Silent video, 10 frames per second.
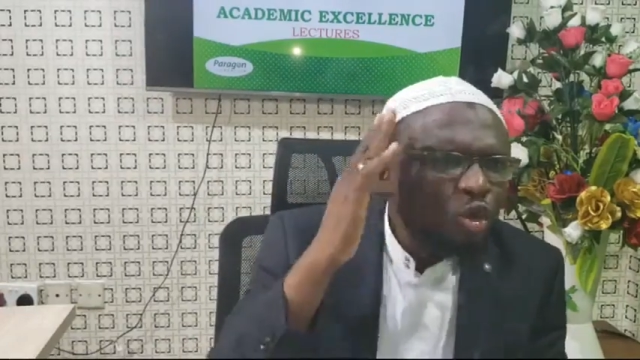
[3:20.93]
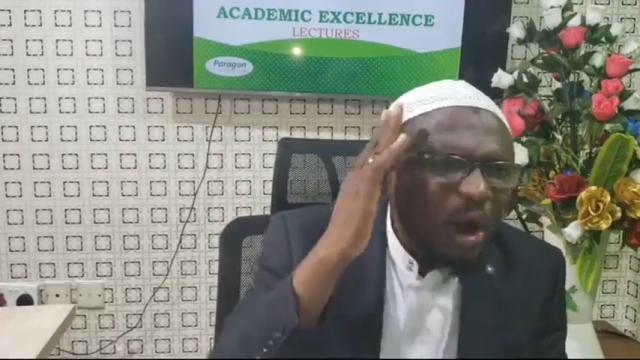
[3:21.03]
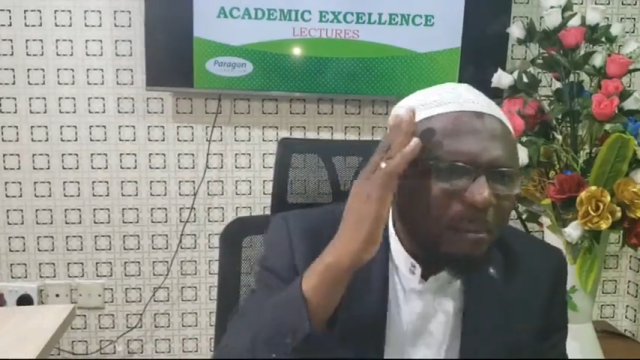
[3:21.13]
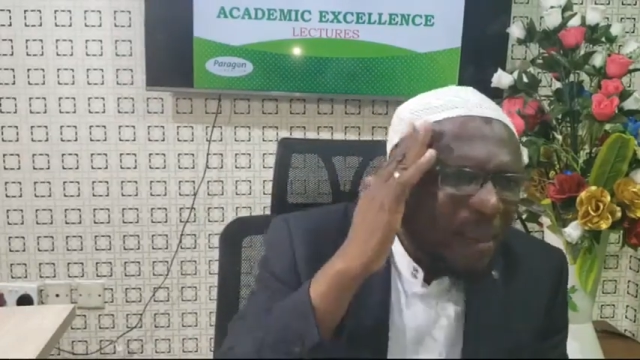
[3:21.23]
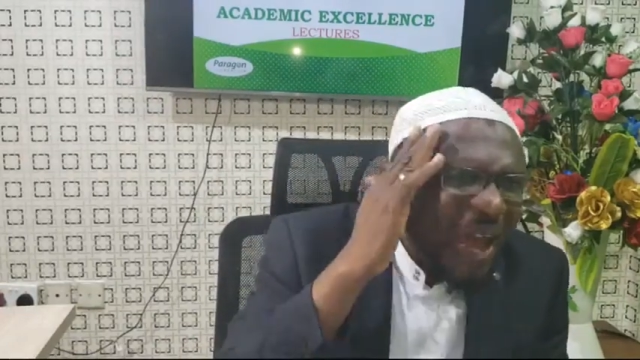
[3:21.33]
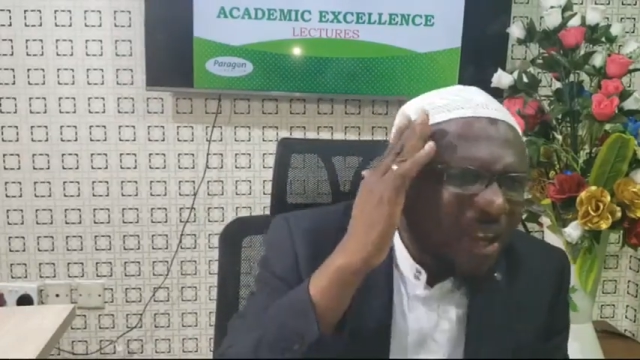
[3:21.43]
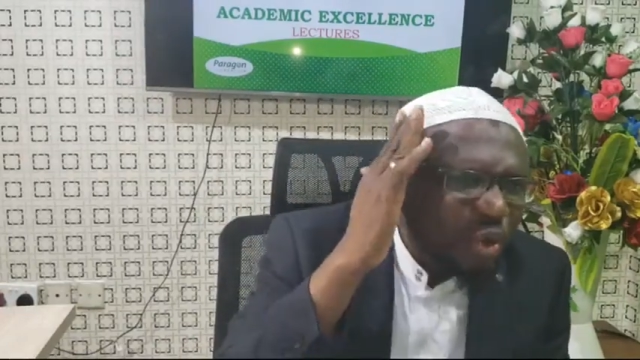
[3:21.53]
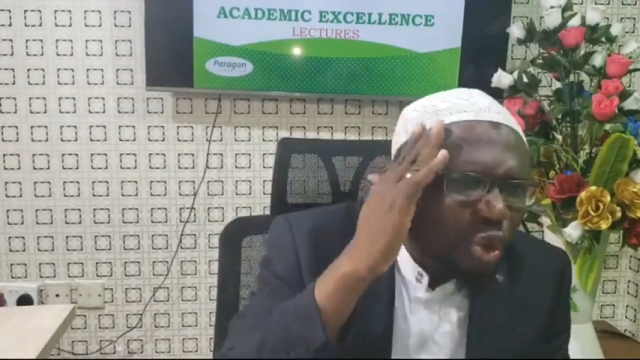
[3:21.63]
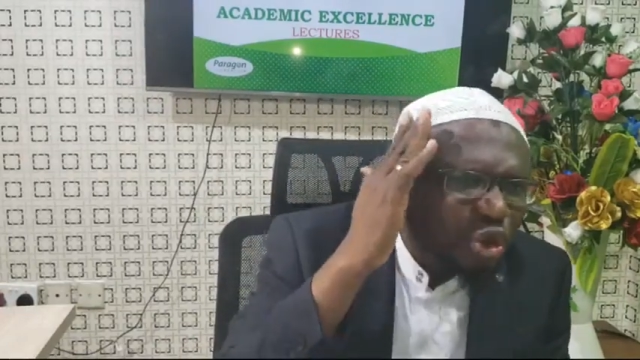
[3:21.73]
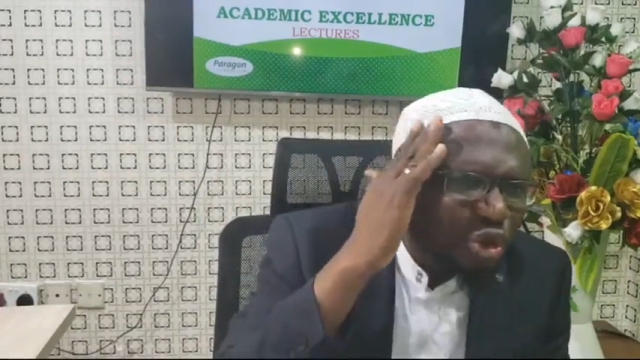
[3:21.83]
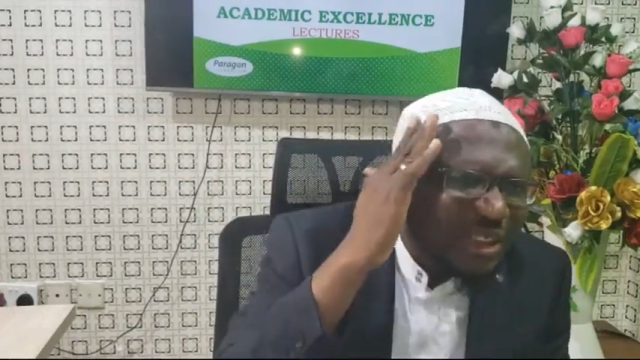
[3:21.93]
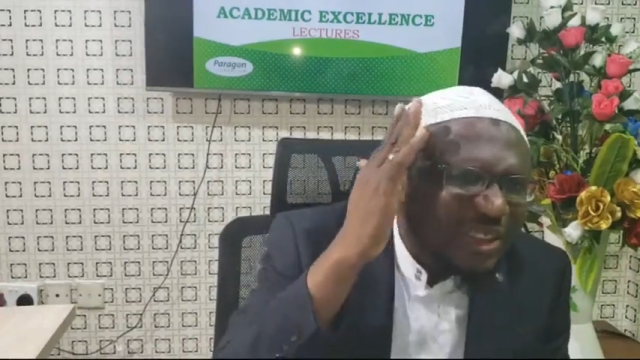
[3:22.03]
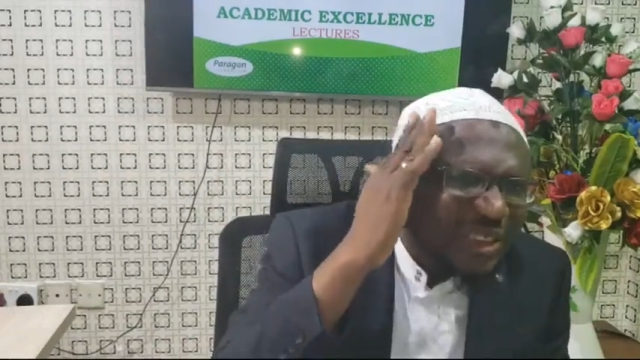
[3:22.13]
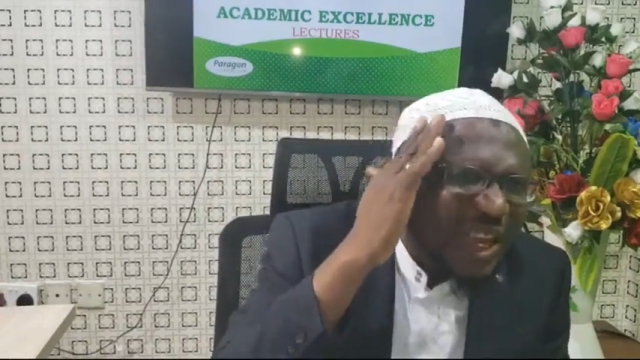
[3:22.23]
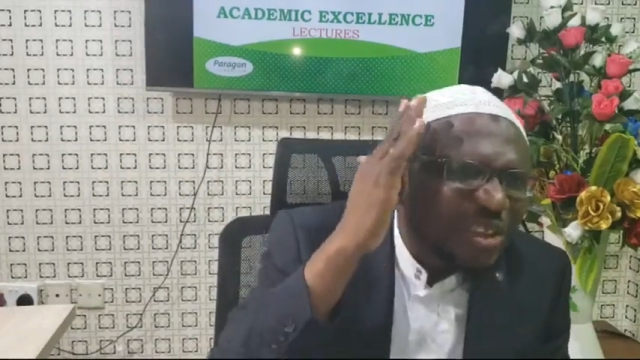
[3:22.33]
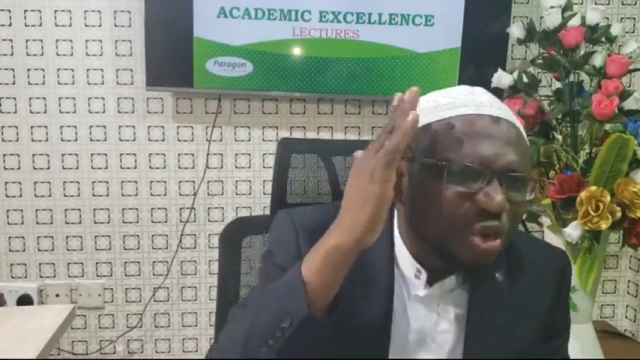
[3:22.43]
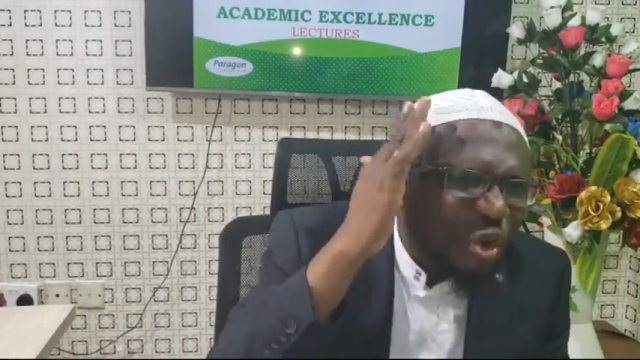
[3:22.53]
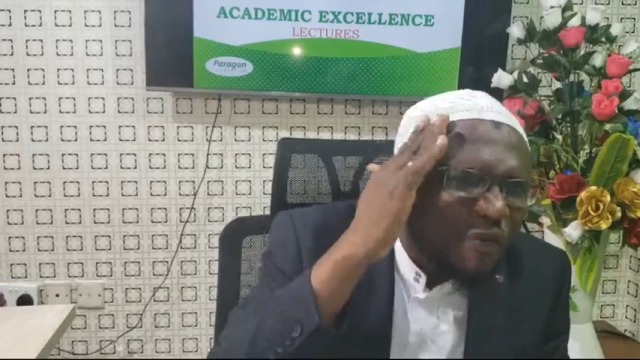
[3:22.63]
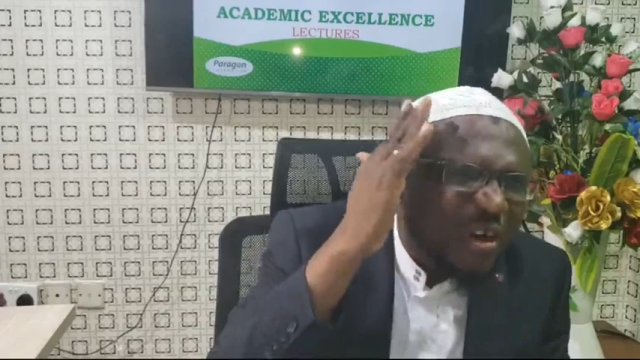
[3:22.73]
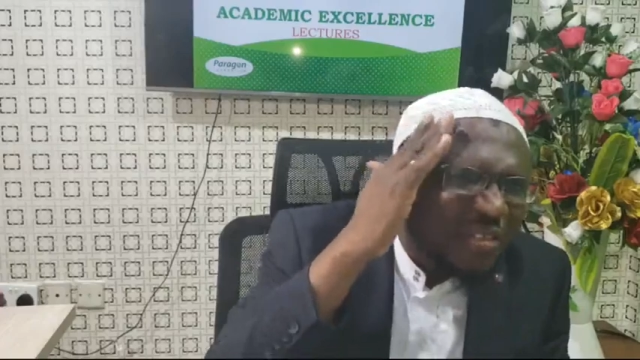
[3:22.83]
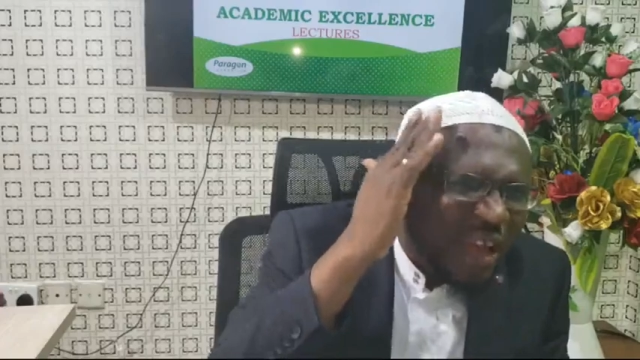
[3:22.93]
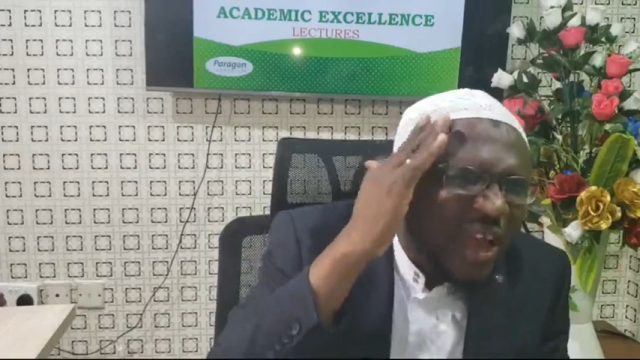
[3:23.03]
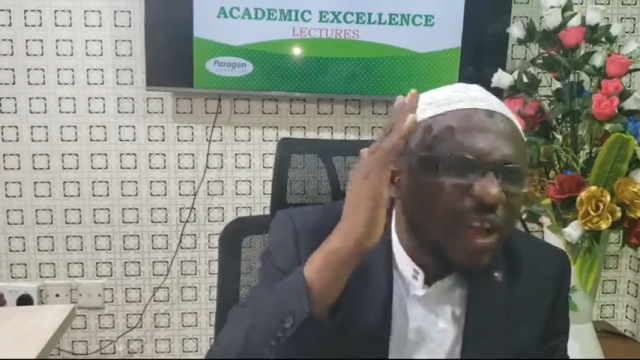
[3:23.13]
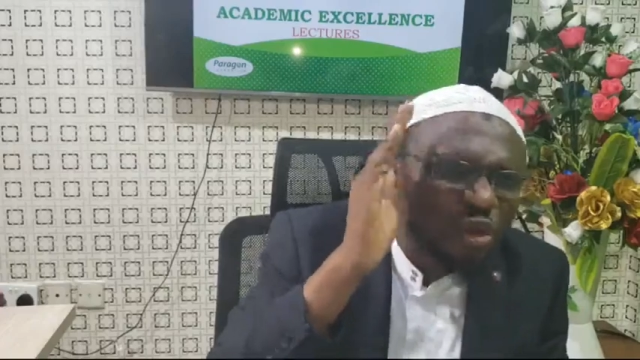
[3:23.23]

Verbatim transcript: Your mind was not sent over there